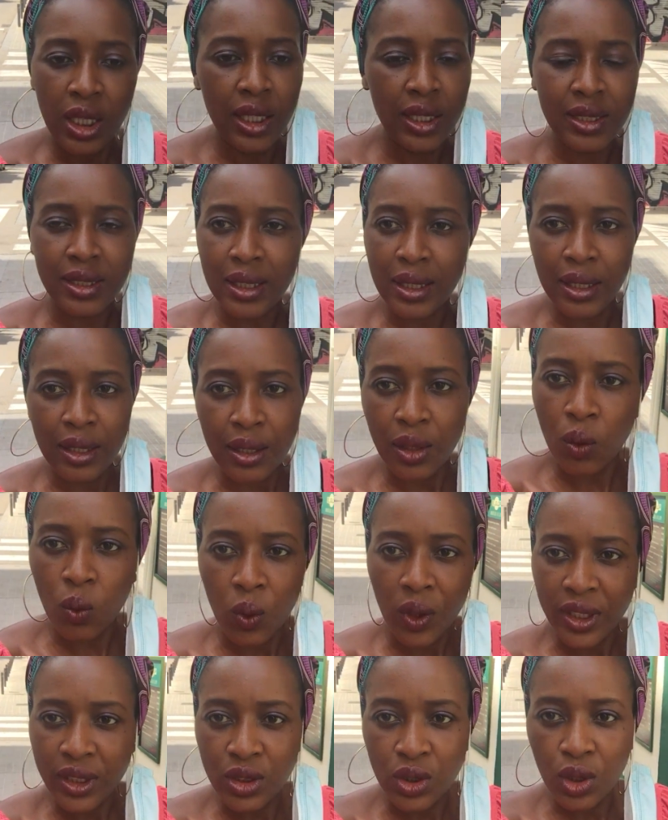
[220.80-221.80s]
is another
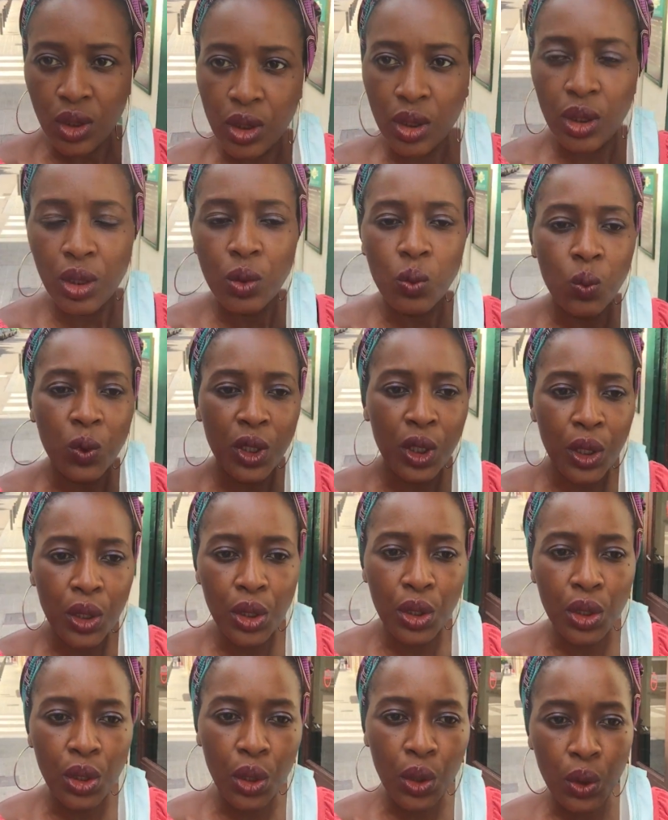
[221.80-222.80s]
question. We
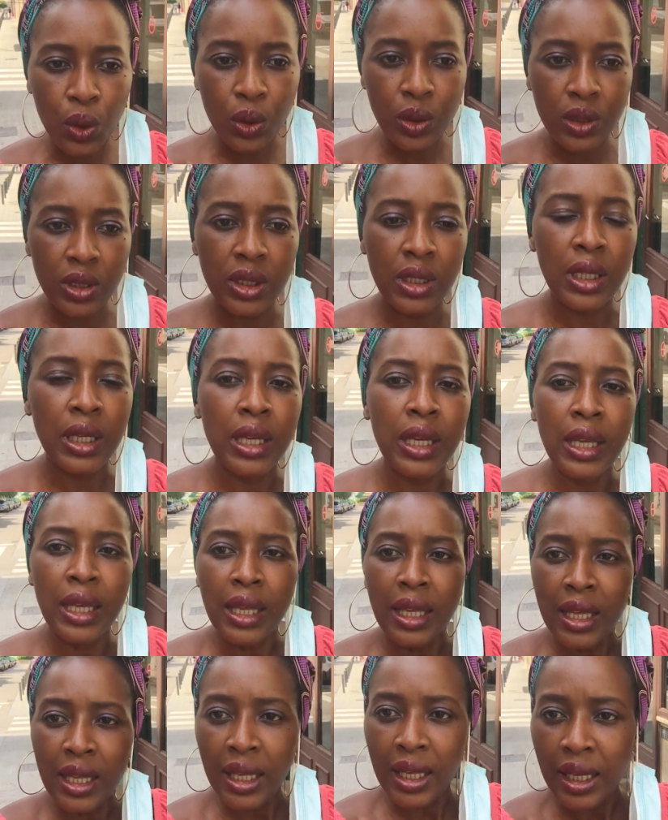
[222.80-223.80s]
don't know.
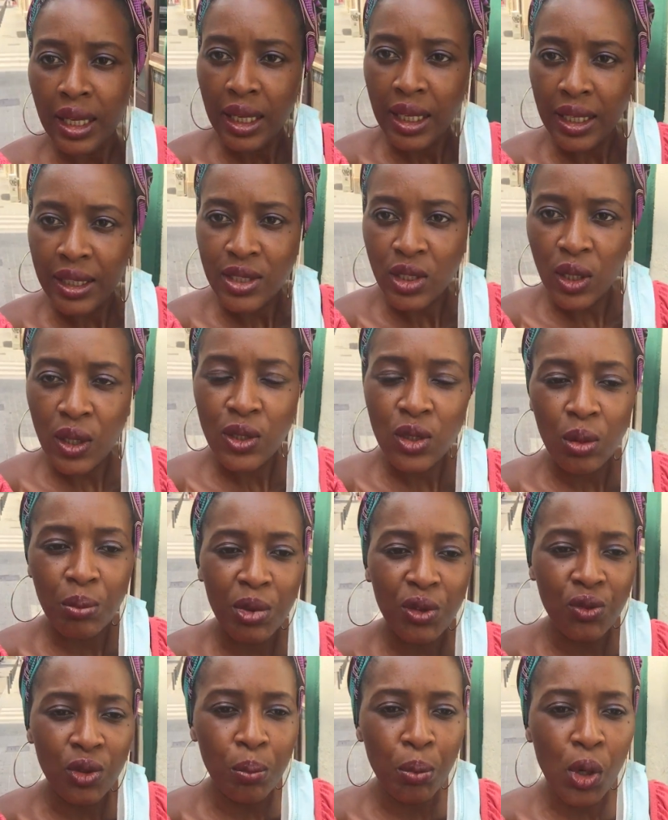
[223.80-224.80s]
It's also
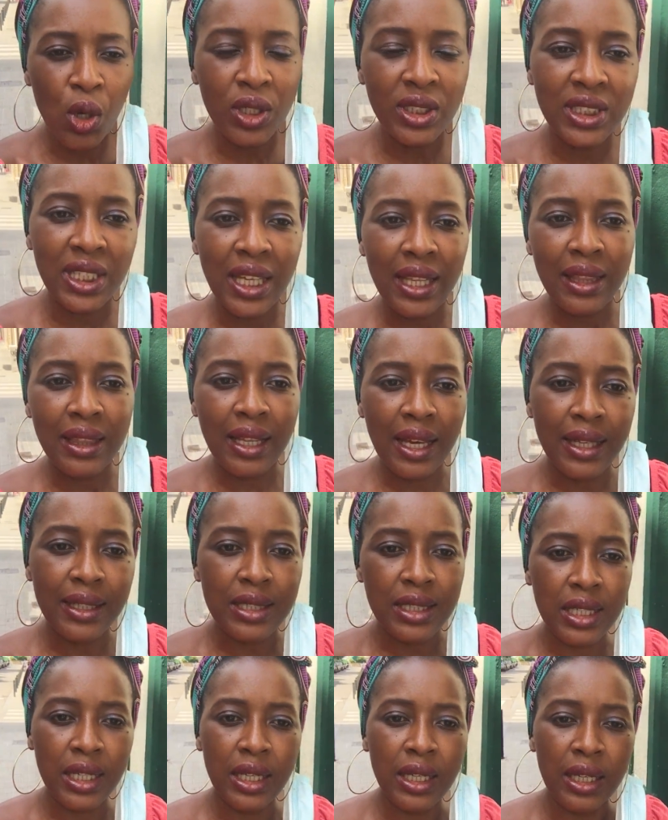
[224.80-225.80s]
been reported
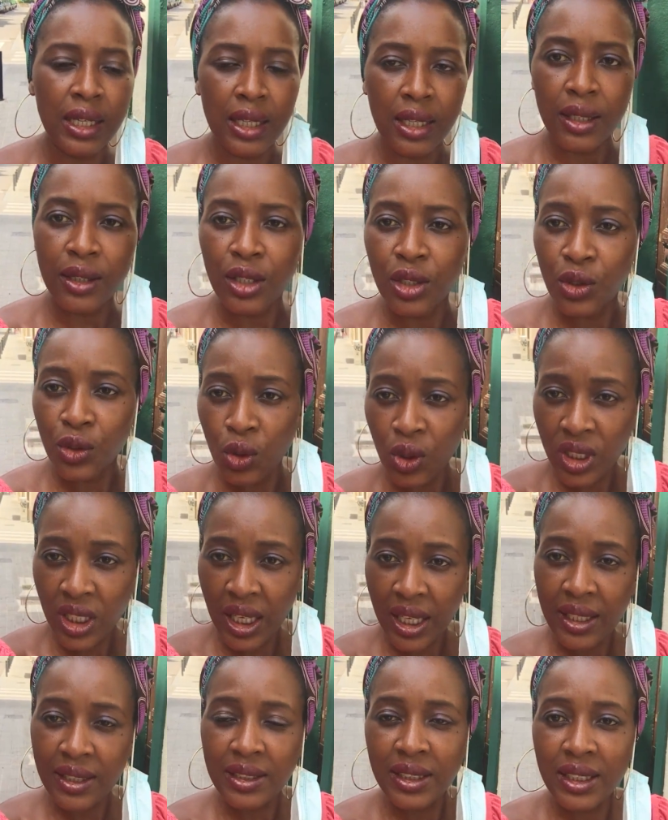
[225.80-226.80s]
that the new
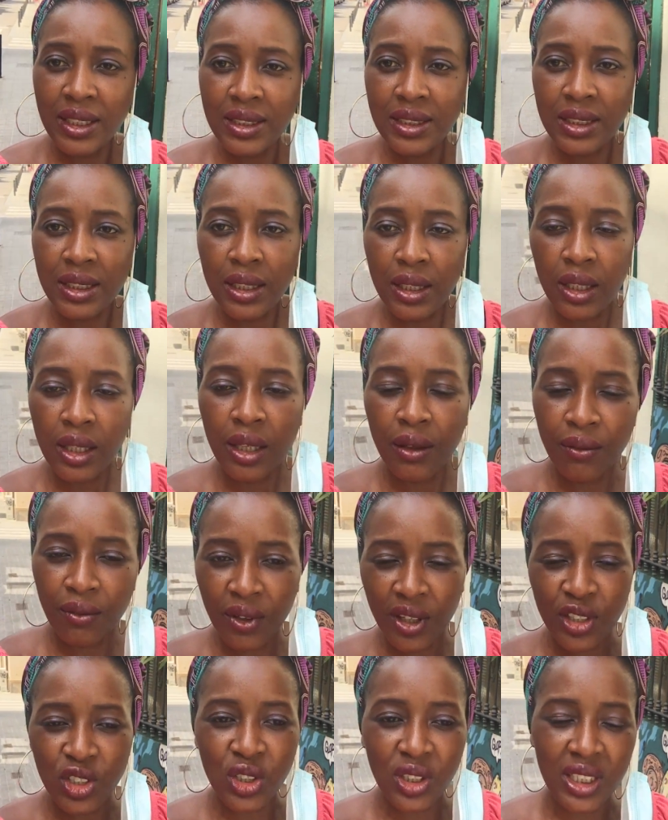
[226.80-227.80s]
cases,
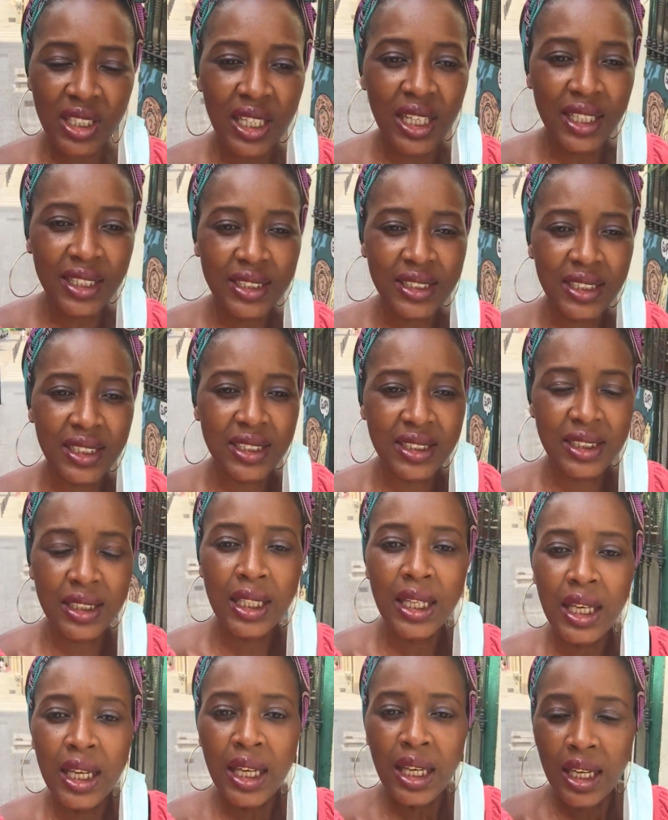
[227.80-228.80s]
infection
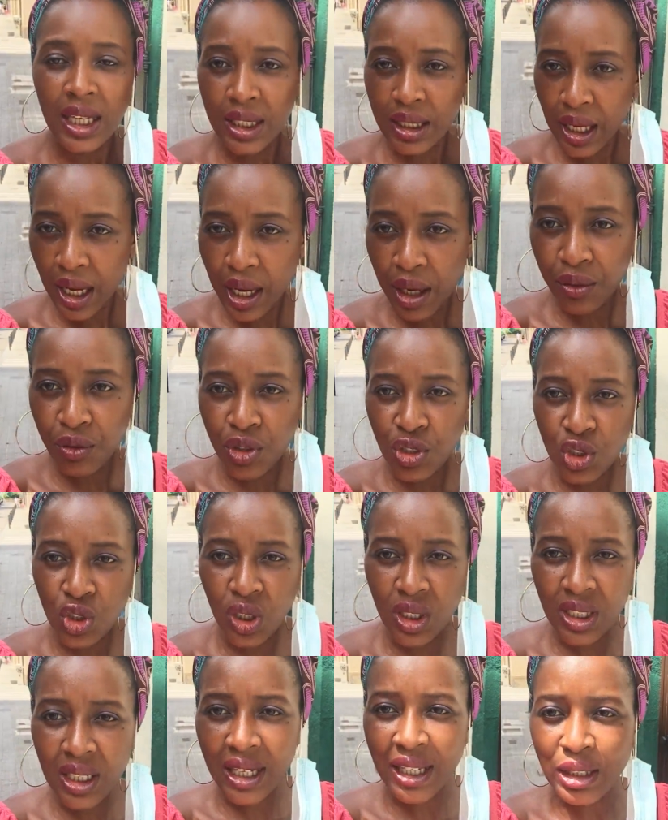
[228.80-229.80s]
cases in our
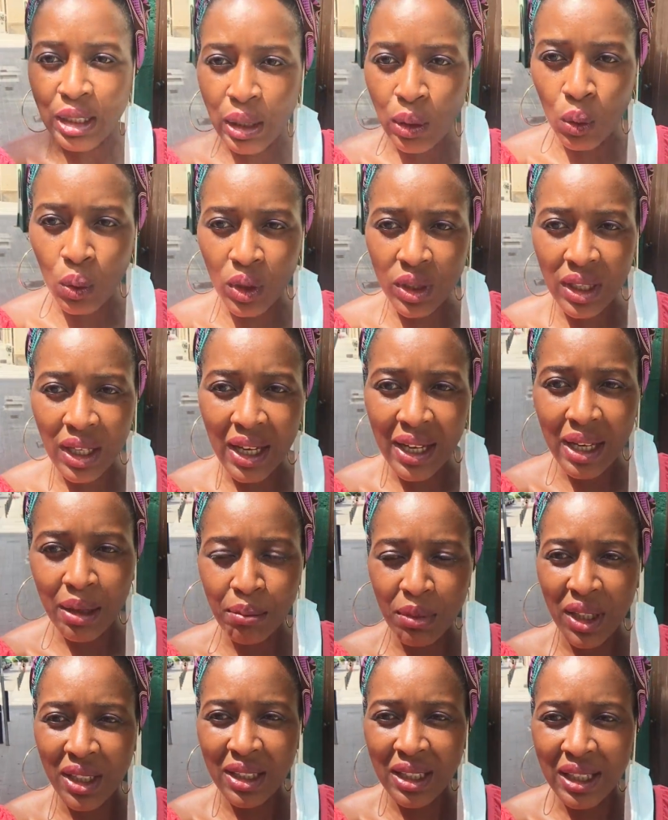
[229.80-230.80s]
region, Catalonia, I
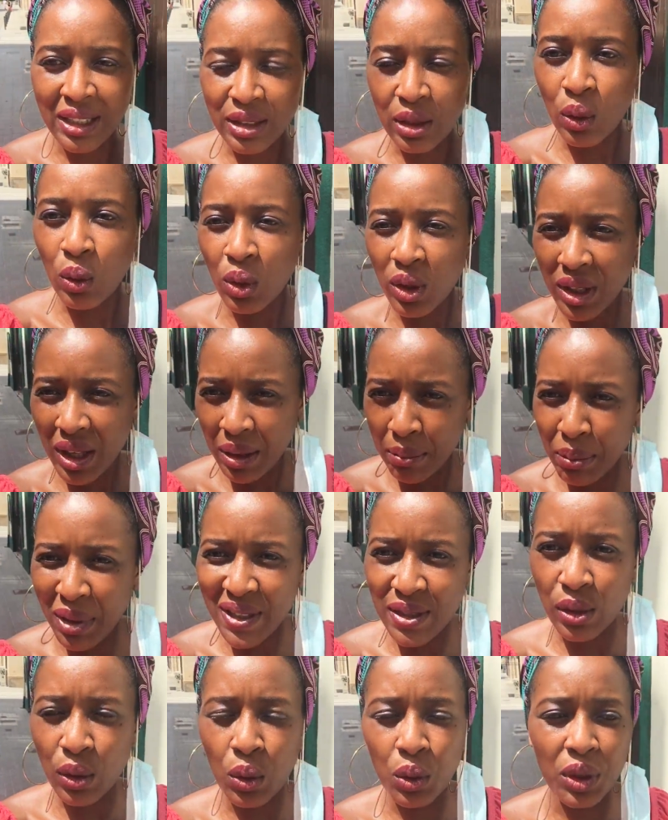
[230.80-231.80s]
am in Catalonia,
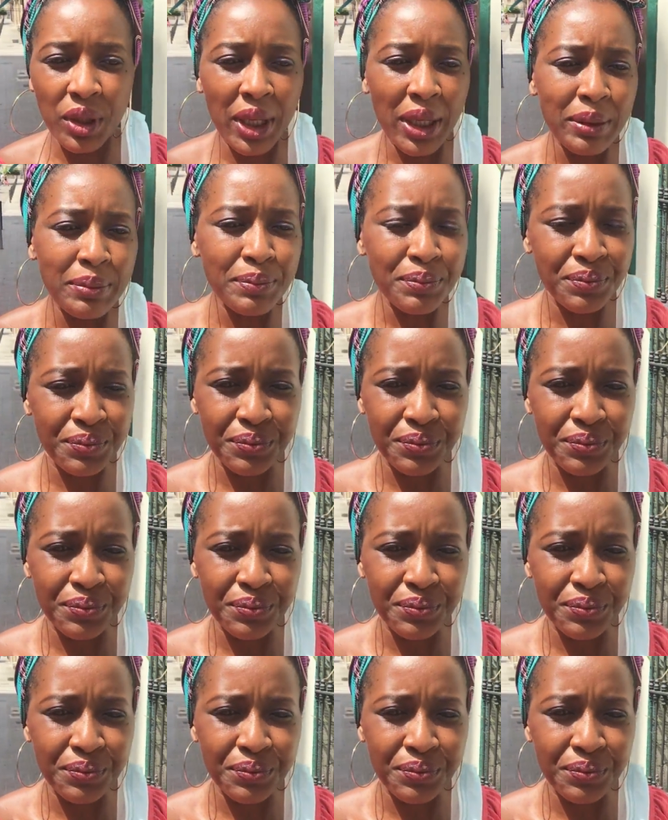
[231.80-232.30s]
Barcelona,